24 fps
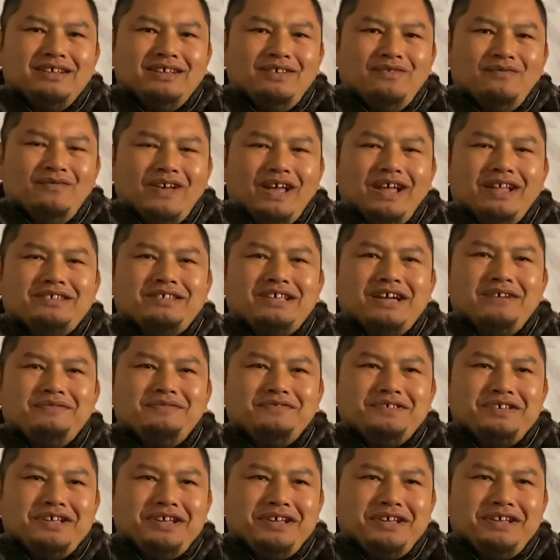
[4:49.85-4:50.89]

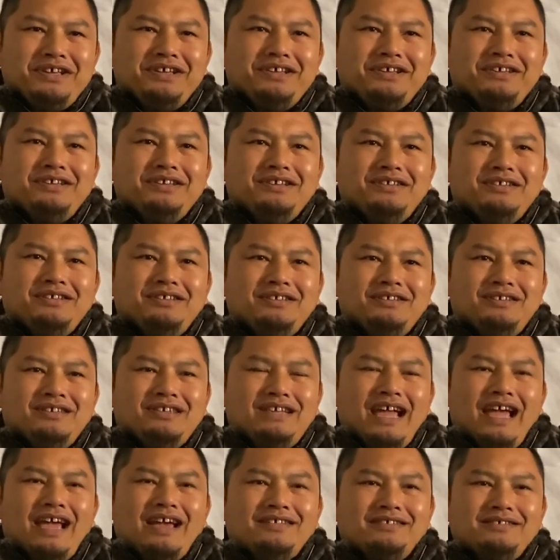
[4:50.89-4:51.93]

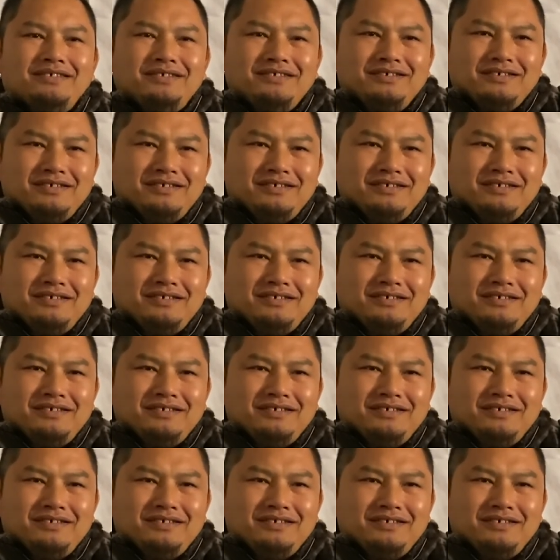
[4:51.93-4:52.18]
dance,